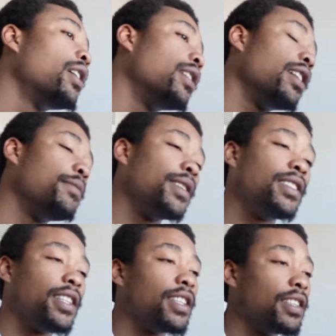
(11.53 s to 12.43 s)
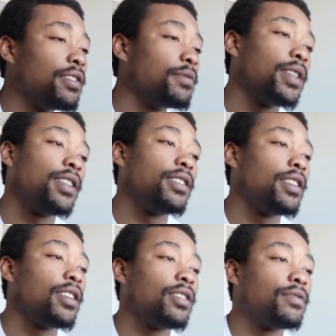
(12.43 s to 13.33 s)
Then I've been dealing with,
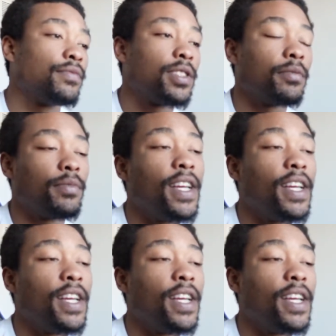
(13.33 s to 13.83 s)
some